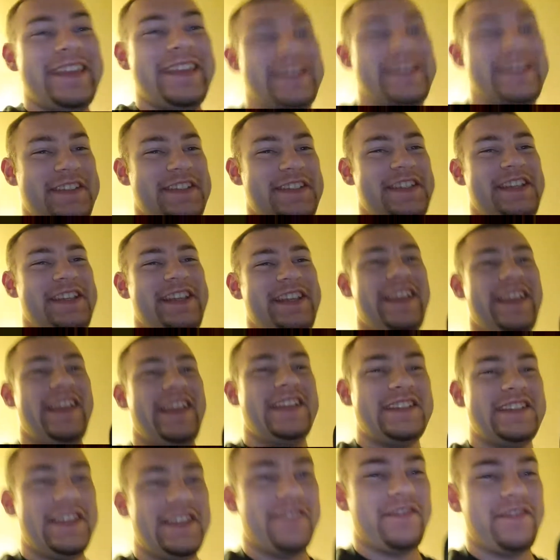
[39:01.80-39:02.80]
This
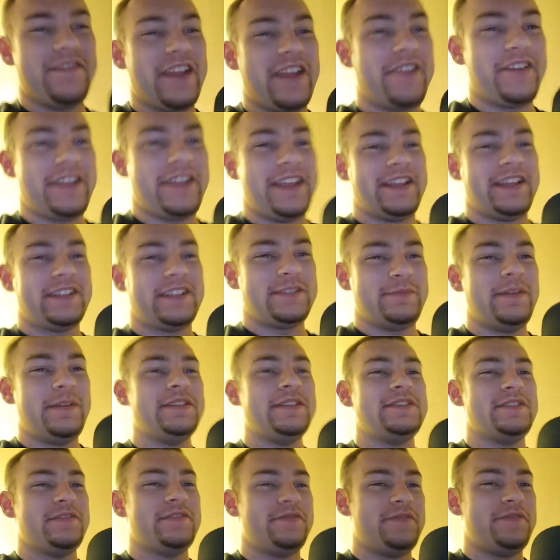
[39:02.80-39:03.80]
is a very
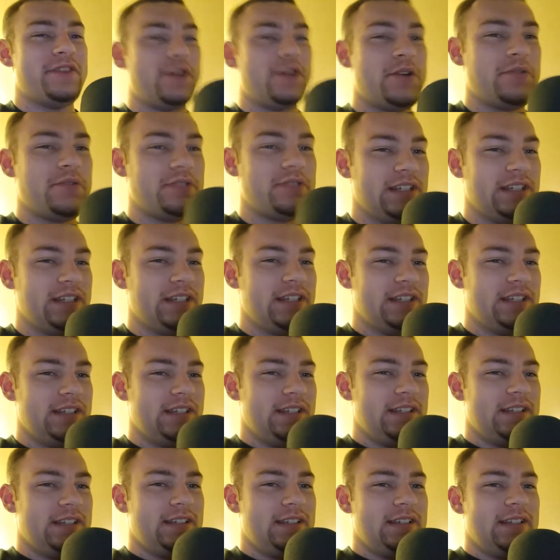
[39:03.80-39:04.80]
expensive phone.
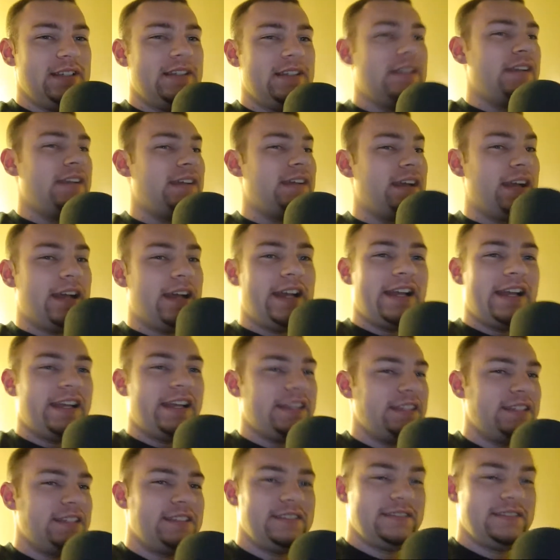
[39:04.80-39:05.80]

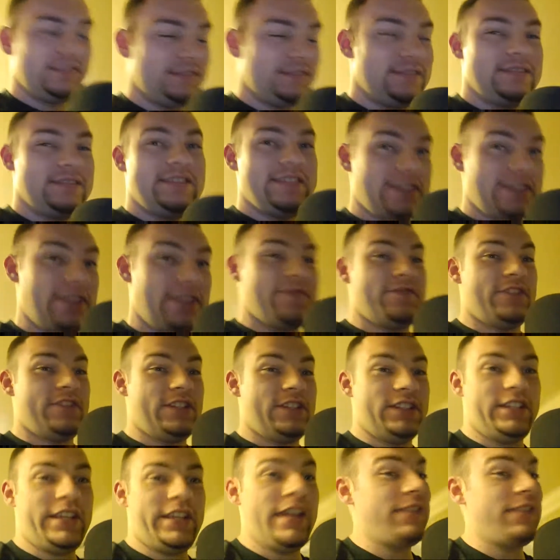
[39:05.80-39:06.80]
I
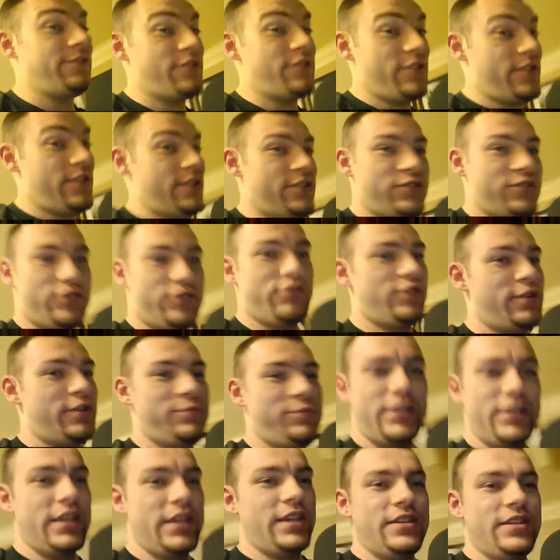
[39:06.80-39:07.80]
definitely, after this
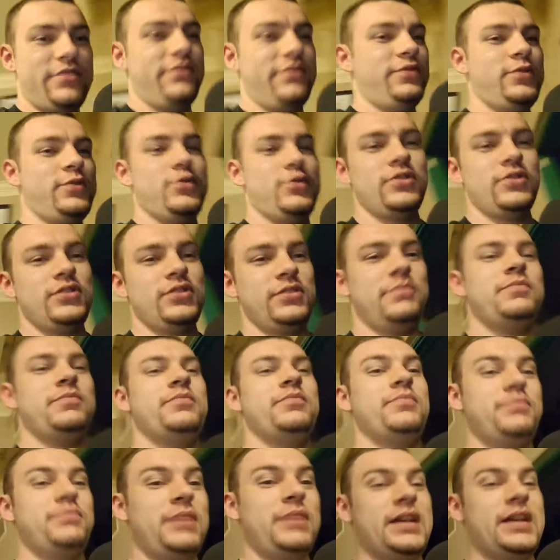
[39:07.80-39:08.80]
trip, can't afford to
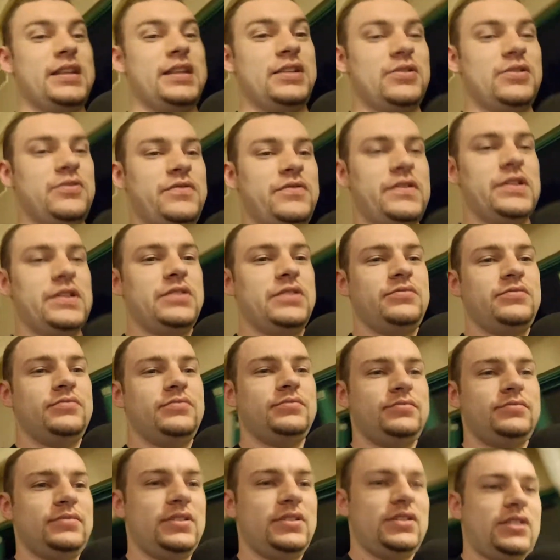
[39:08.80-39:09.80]
buy a new
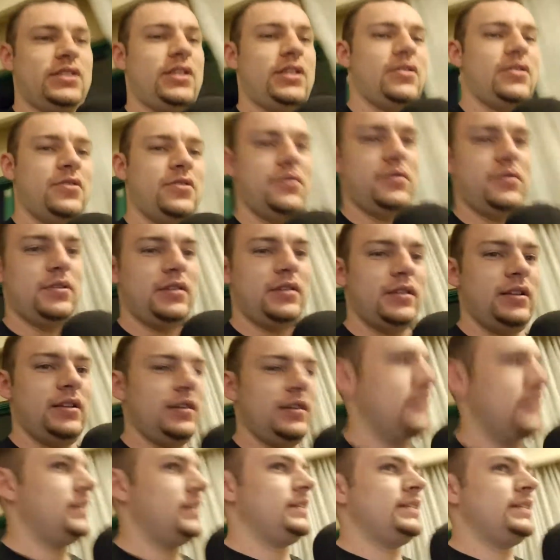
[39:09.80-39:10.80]
phone. So,
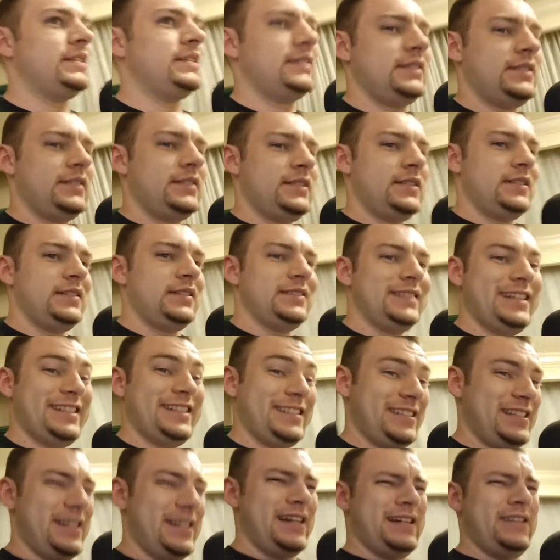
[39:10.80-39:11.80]

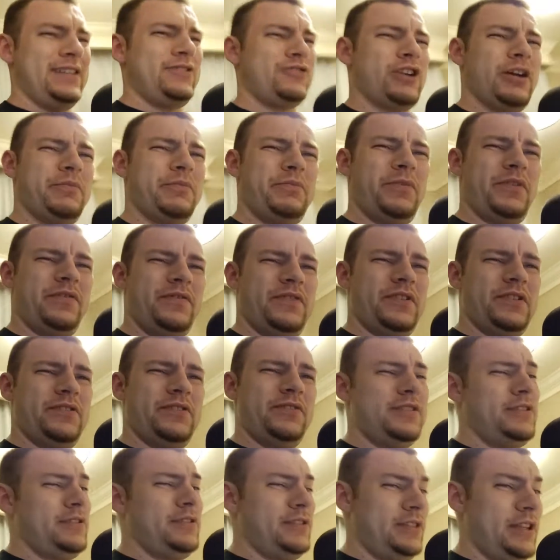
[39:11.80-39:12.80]
let's not drop the
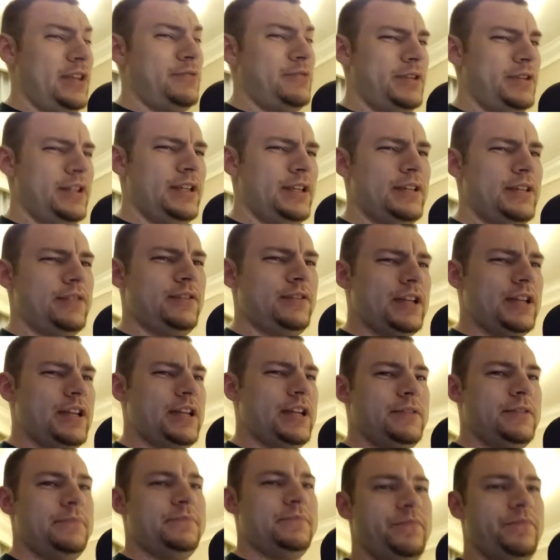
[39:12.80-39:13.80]
phone and say we did,
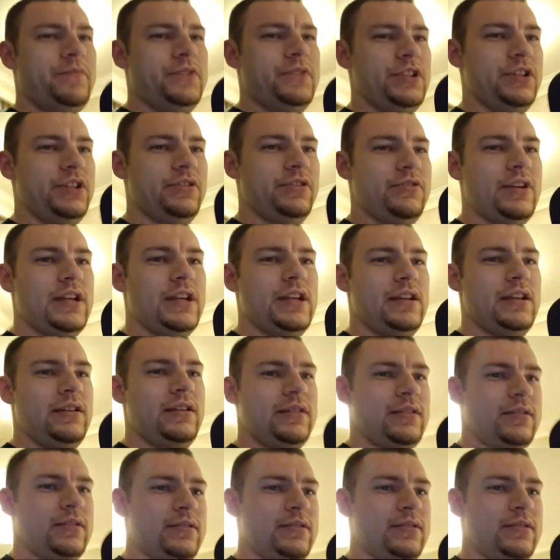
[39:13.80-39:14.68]
okay? Look, ready?